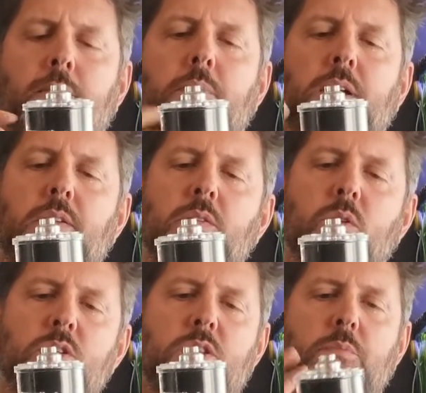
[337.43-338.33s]
but
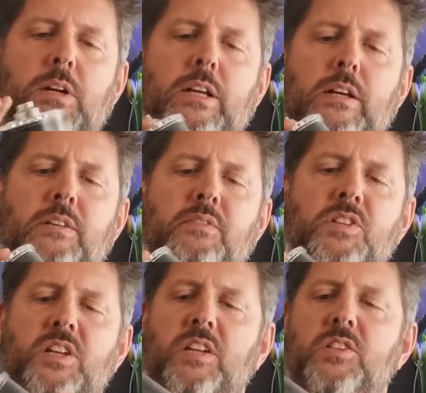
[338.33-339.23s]
not similar in the
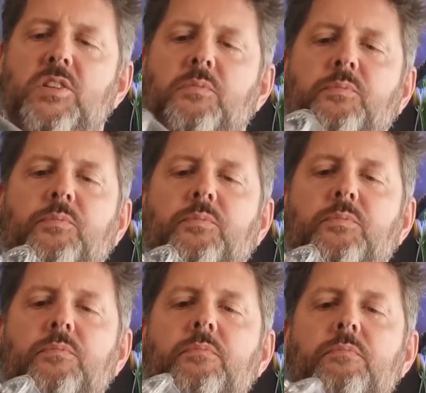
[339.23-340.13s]
sense
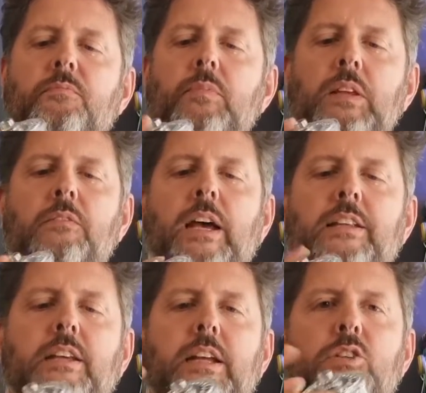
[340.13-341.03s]

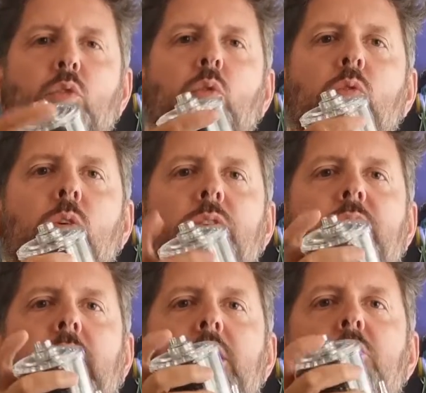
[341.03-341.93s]
that it's all
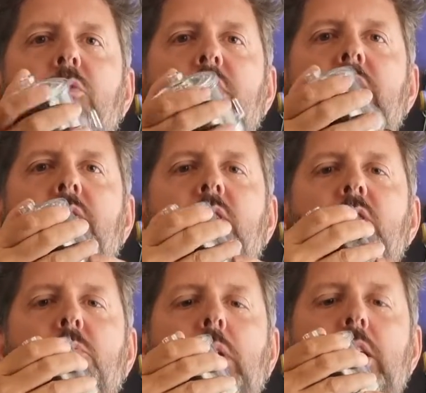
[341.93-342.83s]
contained within
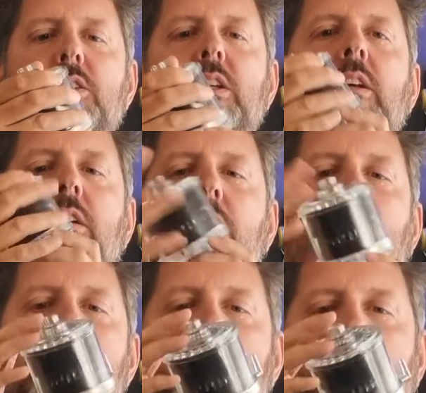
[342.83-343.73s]
this plastic
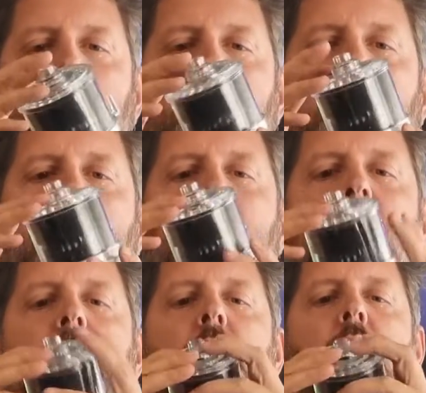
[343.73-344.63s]
casing.
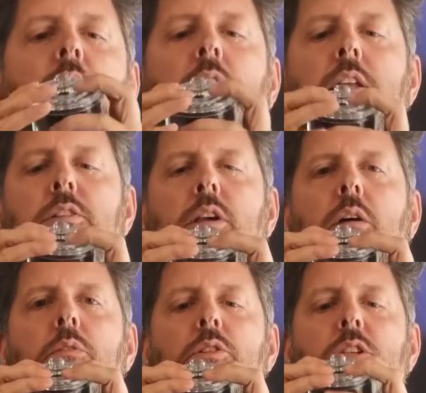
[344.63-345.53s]
So let's
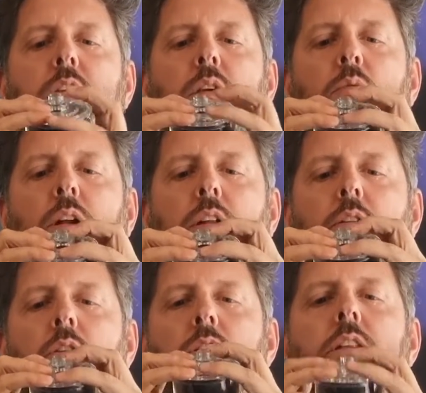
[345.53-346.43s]
go and see what it
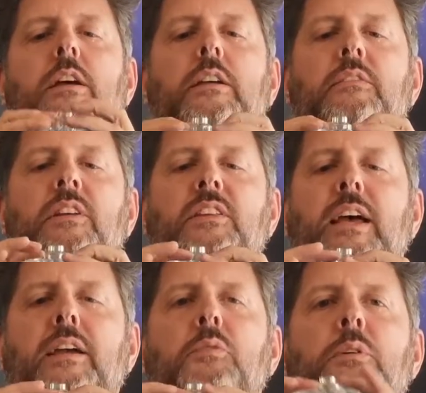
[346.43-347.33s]
looks like in the
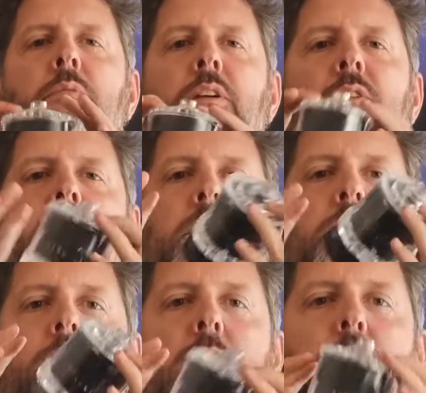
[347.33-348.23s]
tank when we connect
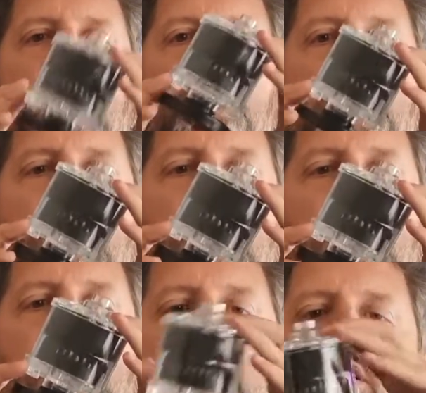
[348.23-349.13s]
the air pump to
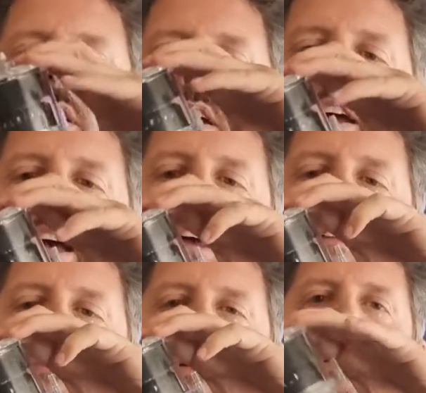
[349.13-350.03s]
it,
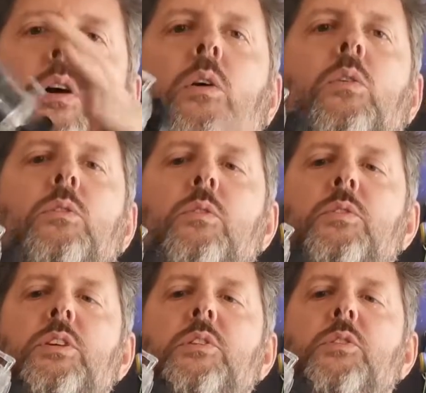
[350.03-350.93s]
and then I'll
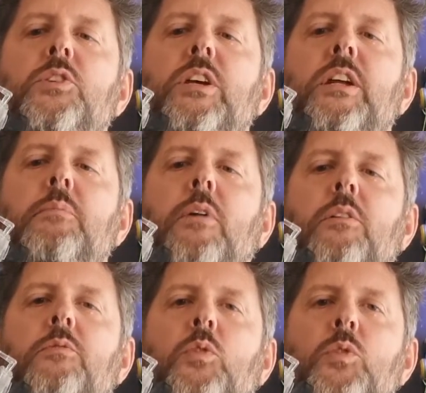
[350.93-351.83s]
continue sharing
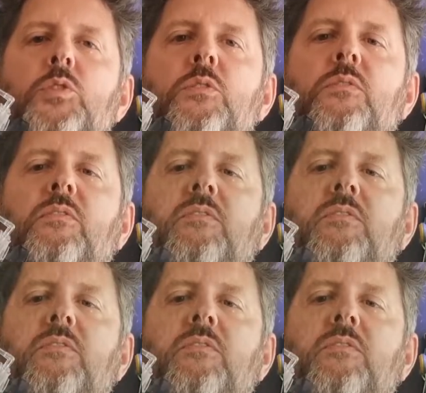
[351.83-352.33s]
my thoughts.